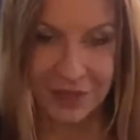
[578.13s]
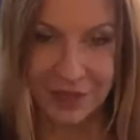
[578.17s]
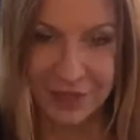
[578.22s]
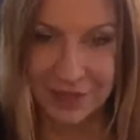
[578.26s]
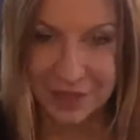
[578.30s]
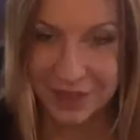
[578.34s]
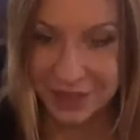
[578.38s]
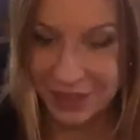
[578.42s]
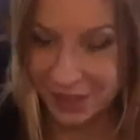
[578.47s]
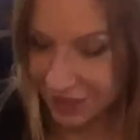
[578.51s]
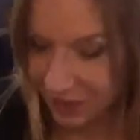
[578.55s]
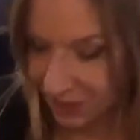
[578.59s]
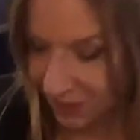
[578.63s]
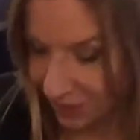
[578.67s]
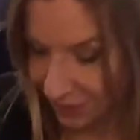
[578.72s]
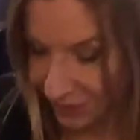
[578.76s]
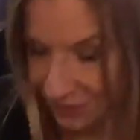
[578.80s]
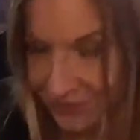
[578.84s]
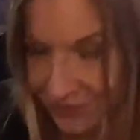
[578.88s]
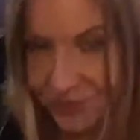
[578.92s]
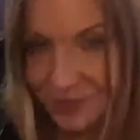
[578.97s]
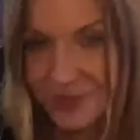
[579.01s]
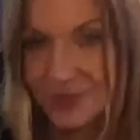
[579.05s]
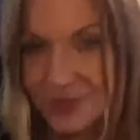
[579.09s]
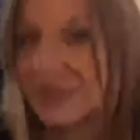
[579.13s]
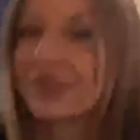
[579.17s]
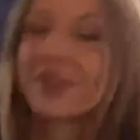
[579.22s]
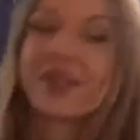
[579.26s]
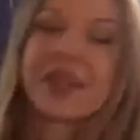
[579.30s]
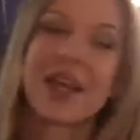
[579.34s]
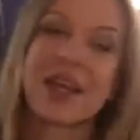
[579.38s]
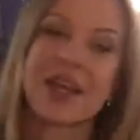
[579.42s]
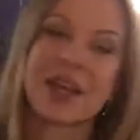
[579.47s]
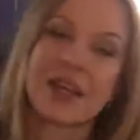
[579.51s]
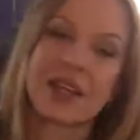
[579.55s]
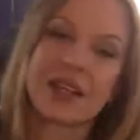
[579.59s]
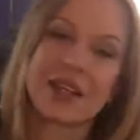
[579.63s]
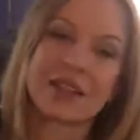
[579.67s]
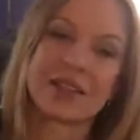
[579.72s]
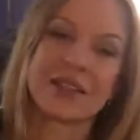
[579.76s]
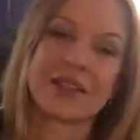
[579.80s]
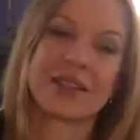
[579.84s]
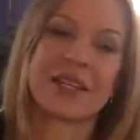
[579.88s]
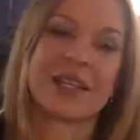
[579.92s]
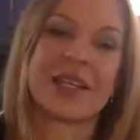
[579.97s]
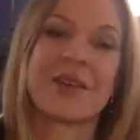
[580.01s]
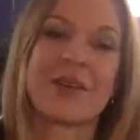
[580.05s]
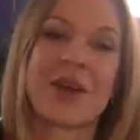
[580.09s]
you know,
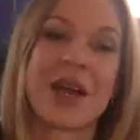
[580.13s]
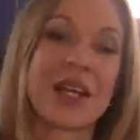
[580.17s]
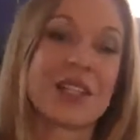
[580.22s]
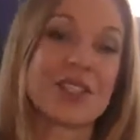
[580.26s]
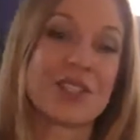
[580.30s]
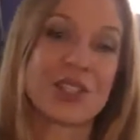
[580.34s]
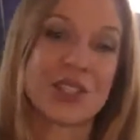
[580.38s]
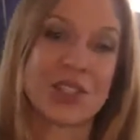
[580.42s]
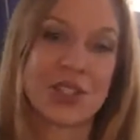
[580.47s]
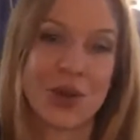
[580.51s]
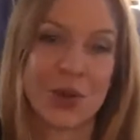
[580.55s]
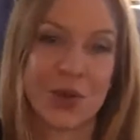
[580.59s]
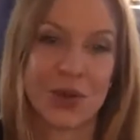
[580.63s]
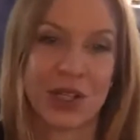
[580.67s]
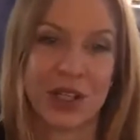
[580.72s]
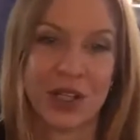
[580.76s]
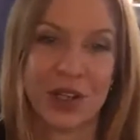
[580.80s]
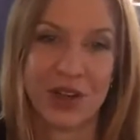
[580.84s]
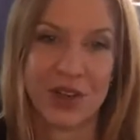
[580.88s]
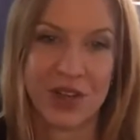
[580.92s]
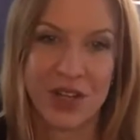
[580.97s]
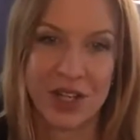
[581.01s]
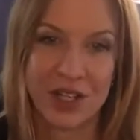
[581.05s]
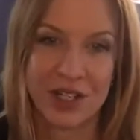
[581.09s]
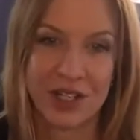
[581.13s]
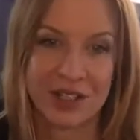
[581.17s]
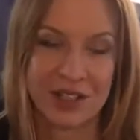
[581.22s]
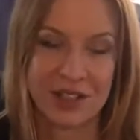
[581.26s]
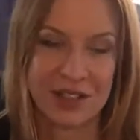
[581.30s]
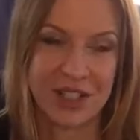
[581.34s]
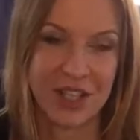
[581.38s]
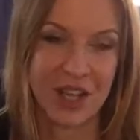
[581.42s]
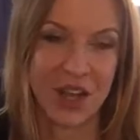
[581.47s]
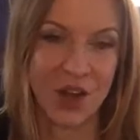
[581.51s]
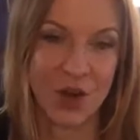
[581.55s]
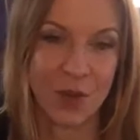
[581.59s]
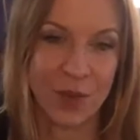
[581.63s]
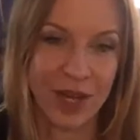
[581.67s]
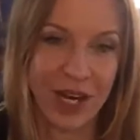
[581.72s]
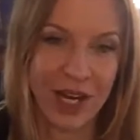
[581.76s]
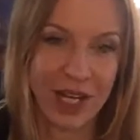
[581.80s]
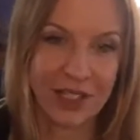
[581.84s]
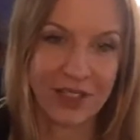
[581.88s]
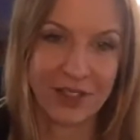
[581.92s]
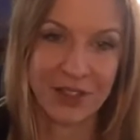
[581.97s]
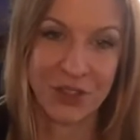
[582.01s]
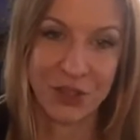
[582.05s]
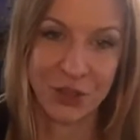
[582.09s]
anyway, I just don't want to go there. So, but
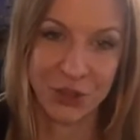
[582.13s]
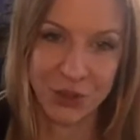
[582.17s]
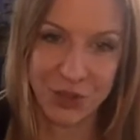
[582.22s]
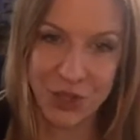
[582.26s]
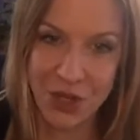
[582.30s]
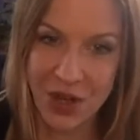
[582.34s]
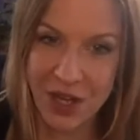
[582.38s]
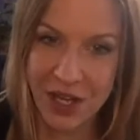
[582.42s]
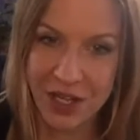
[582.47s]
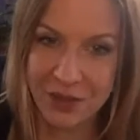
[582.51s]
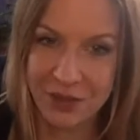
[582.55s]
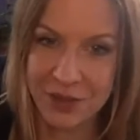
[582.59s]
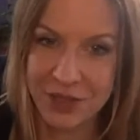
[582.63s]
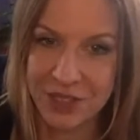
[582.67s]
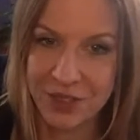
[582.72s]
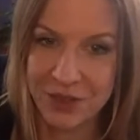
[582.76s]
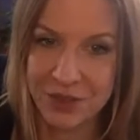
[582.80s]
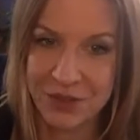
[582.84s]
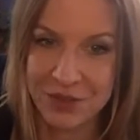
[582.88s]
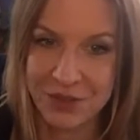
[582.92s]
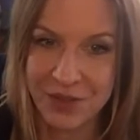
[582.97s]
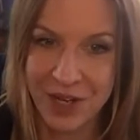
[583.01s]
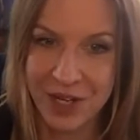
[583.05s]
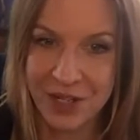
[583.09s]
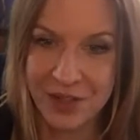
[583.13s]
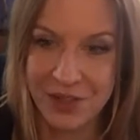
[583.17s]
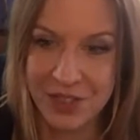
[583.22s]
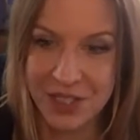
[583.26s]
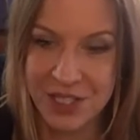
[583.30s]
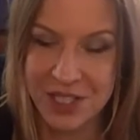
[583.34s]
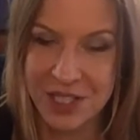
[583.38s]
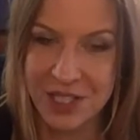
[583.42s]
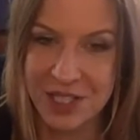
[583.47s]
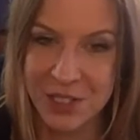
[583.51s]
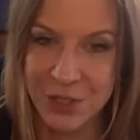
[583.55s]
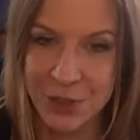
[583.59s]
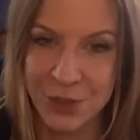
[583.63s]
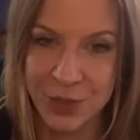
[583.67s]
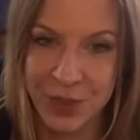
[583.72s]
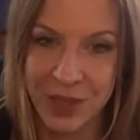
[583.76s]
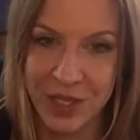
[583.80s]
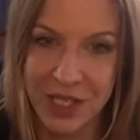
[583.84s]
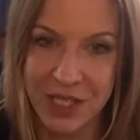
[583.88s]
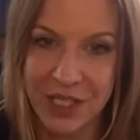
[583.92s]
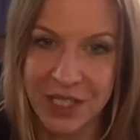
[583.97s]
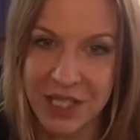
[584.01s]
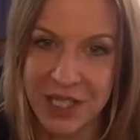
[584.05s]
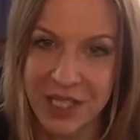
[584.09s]
I do know how to reduce viruses in your
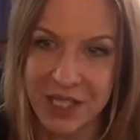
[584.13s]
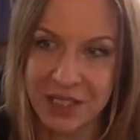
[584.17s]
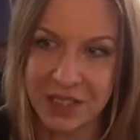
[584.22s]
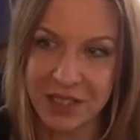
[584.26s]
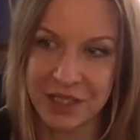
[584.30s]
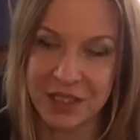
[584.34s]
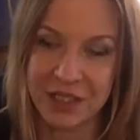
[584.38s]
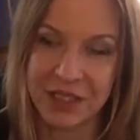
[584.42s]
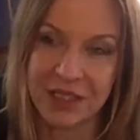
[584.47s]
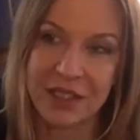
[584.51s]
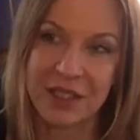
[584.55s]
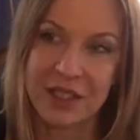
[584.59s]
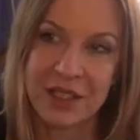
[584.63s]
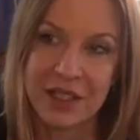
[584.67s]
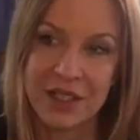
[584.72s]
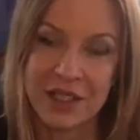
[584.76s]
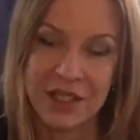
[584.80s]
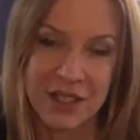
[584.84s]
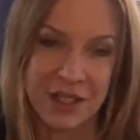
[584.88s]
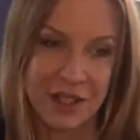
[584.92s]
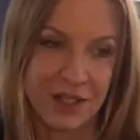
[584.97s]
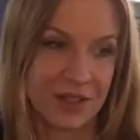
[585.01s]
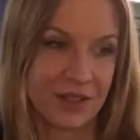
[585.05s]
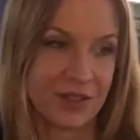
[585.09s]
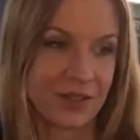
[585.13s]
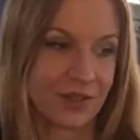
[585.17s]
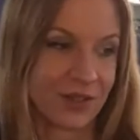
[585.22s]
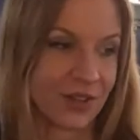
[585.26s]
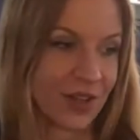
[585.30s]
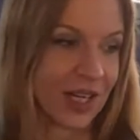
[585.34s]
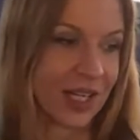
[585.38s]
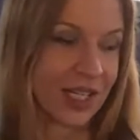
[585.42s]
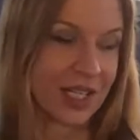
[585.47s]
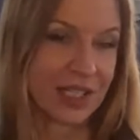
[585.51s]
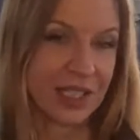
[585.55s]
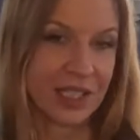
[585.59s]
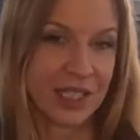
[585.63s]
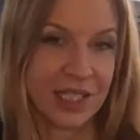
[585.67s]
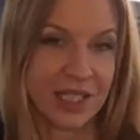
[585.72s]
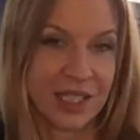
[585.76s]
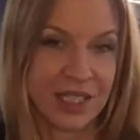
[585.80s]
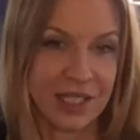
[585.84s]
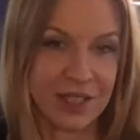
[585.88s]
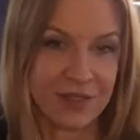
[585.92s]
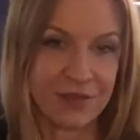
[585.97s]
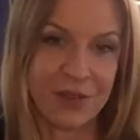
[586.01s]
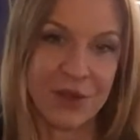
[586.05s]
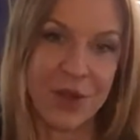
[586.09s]
body. And
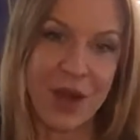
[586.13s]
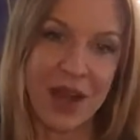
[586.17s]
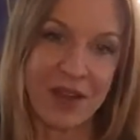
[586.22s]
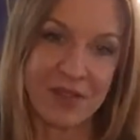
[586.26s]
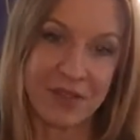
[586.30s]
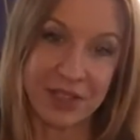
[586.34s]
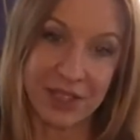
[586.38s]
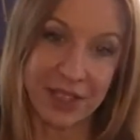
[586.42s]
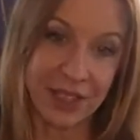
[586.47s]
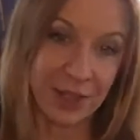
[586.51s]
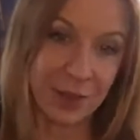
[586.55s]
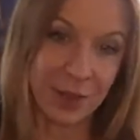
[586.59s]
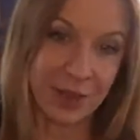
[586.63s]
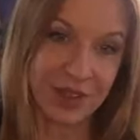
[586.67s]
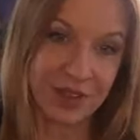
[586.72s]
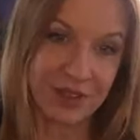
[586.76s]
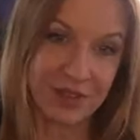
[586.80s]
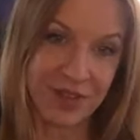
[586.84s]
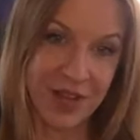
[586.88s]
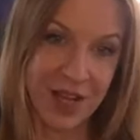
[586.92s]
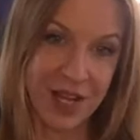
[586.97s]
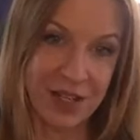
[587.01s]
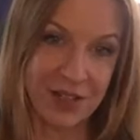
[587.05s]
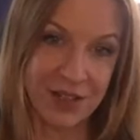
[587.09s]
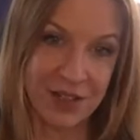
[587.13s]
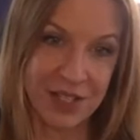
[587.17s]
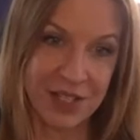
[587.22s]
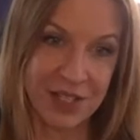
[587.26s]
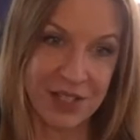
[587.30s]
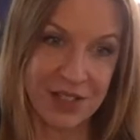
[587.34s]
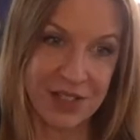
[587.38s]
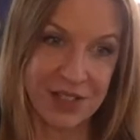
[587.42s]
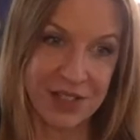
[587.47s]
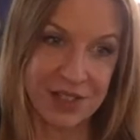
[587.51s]
frankly, if you have a little bit of virus,